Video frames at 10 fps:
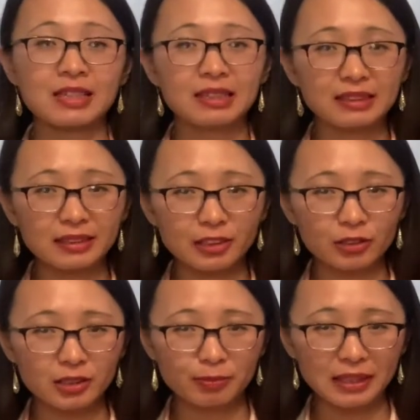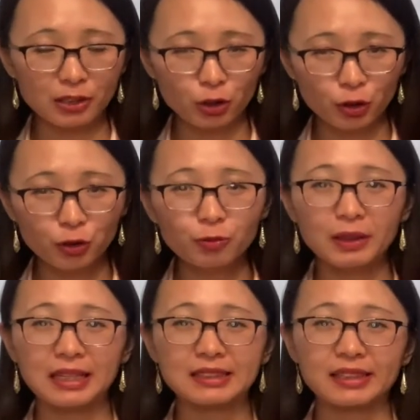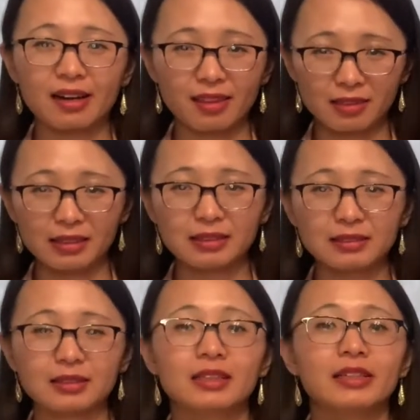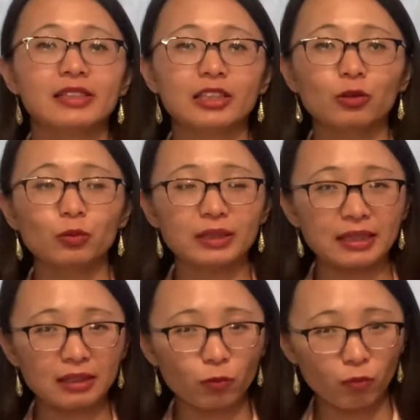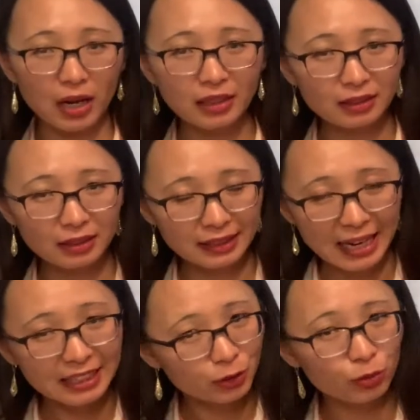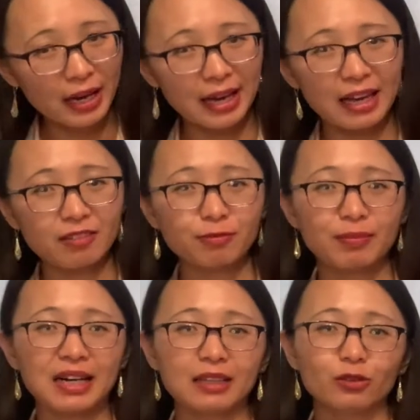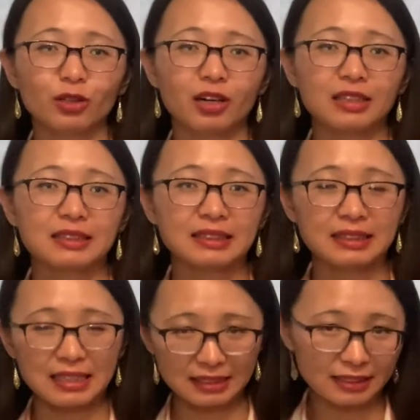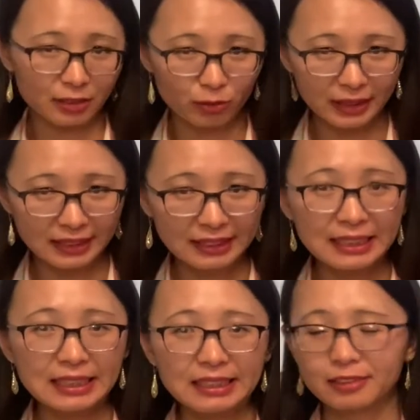Did you spend too much on things you would like to have but not necessarily need?